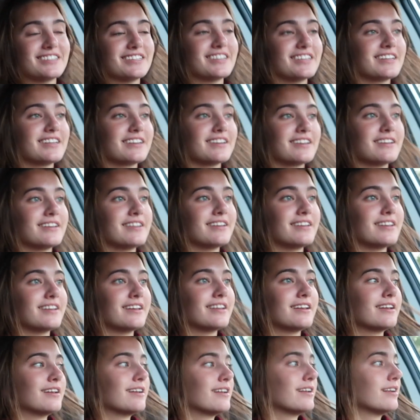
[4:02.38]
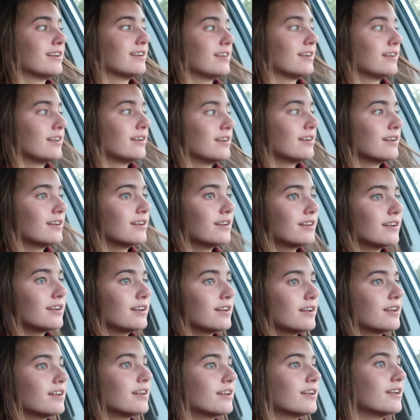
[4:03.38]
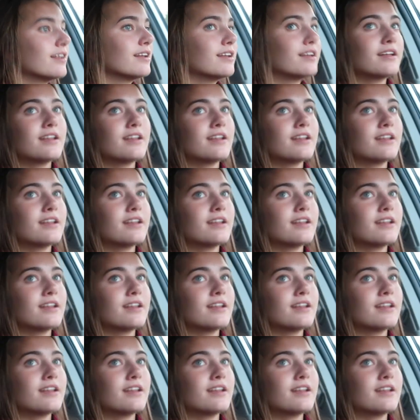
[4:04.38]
The person shown says nothing.